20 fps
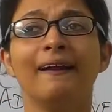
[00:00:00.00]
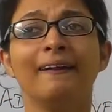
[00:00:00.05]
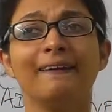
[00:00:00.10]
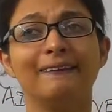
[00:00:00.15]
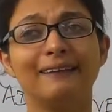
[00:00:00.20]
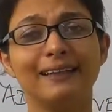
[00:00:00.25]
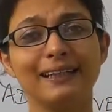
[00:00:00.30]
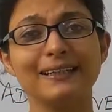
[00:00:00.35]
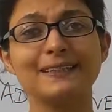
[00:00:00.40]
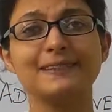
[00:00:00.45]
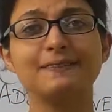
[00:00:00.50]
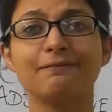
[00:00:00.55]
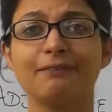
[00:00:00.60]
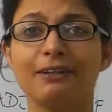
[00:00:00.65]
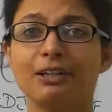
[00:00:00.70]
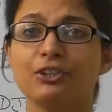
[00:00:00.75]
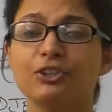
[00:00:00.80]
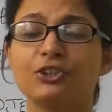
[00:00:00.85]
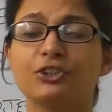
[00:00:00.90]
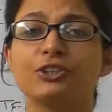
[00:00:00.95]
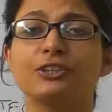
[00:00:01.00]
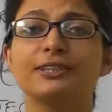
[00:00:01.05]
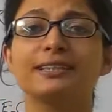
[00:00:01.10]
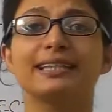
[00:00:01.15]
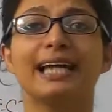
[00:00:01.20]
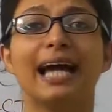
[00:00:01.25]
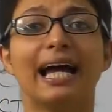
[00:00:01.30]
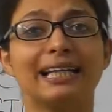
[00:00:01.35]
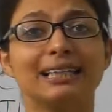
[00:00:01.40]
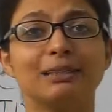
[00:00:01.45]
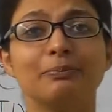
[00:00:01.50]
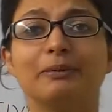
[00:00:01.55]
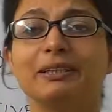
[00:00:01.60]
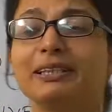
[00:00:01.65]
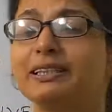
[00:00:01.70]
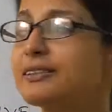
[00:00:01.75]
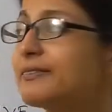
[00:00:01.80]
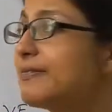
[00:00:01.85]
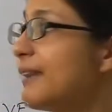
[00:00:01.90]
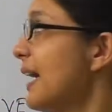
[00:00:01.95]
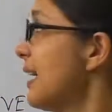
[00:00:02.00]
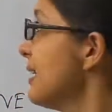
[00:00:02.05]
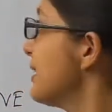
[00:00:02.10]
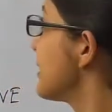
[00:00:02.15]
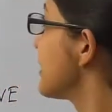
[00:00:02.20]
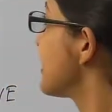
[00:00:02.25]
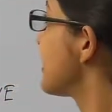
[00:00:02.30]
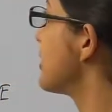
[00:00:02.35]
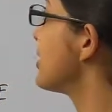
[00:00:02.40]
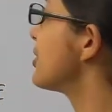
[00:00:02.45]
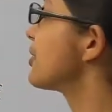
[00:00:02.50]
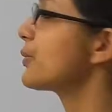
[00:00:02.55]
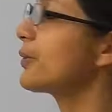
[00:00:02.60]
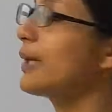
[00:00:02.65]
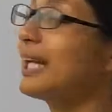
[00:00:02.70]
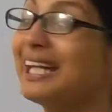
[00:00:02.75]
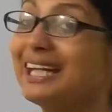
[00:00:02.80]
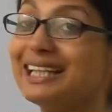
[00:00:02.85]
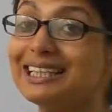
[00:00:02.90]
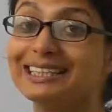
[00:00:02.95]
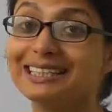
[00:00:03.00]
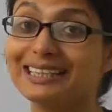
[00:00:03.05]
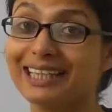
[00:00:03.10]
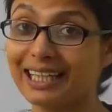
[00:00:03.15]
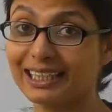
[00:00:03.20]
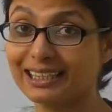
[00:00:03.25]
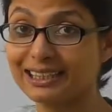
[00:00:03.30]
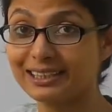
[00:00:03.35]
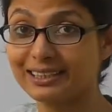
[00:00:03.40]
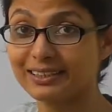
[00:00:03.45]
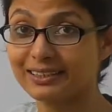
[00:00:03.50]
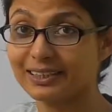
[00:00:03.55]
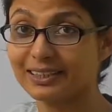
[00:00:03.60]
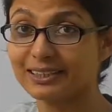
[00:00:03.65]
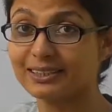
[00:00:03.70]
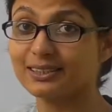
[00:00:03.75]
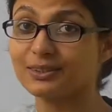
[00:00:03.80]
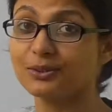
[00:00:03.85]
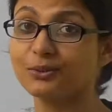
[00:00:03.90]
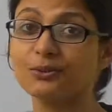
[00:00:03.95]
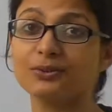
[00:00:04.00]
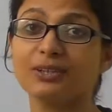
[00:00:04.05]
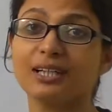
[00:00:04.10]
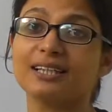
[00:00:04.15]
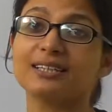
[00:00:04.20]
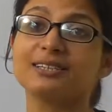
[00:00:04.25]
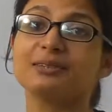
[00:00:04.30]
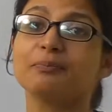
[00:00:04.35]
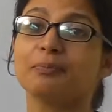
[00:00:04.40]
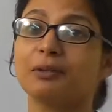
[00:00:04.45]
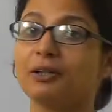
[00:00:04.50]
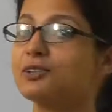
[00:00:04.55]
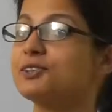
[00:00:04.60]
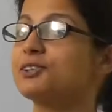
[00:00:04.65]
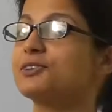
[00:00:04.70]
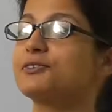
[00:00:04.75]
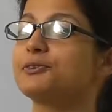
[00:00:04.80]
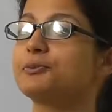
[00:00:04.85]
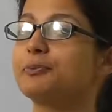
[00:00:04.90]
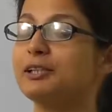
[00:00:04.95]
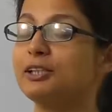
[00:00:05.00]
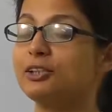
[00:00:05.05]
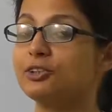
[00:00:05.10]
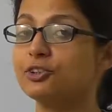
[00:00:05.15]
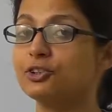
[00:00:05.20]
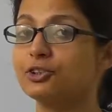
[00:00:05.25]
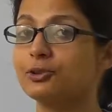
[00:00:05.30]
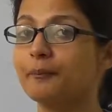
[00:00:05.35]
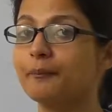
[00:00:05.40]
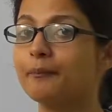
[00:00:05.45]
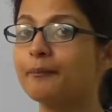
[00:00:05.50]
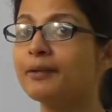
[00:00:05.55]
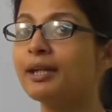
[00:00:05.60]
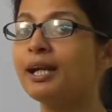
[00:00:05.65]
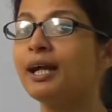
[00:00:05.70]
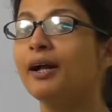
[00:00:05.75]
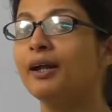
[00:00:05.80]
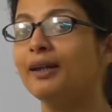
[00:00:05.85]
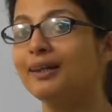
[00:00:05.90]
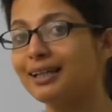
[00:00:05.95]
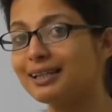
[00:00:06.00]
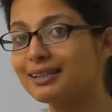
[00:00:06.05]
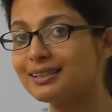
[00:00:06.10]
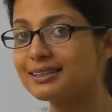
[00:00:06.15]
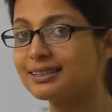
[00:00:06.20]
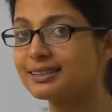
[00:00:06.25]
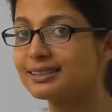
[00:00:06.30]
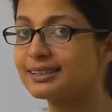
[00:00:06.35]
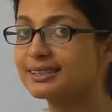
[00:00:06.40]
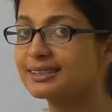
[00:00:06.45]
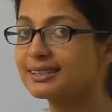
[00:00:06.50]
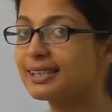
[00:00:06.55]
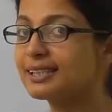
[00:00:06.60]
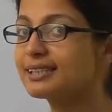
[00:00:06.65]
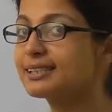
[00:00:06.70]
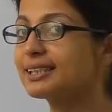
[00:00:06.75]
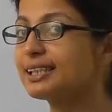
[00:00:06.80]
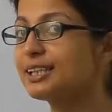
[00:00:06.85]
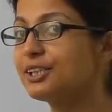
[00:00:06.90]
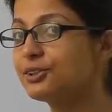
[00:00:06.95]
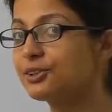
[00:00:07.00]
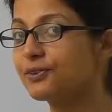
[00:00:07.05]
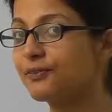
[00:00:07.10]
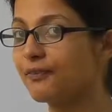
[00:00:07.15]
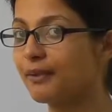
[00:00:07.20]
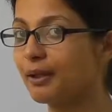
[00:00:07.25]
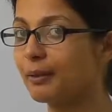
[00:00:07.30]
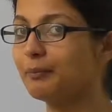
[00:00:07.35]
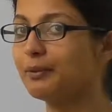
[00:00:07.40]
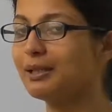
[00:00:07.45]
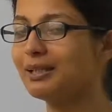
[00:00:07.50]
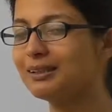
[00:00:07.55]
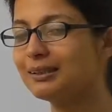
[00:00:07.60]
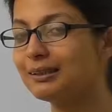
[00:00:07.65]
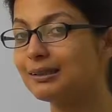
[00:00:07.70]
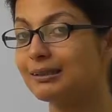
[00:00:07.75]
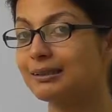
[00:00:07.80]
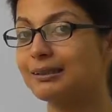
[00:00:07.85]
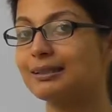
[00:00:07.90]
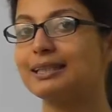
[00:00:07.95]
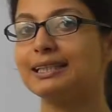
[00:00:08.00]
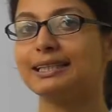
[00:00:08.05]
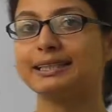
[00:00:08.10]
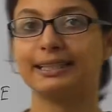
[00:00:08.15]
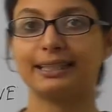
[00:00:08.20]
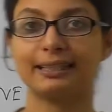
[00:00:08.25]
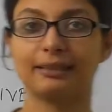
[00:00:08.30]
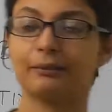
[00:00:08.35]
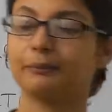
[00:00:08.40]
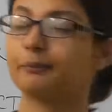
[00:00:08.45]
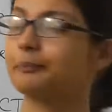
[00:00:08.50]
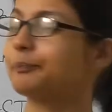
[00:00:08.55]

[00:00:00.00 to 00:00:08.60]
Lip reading: These functions has been divided into 8 categories known as parts of speech. Let us discuss each of them in a little detail.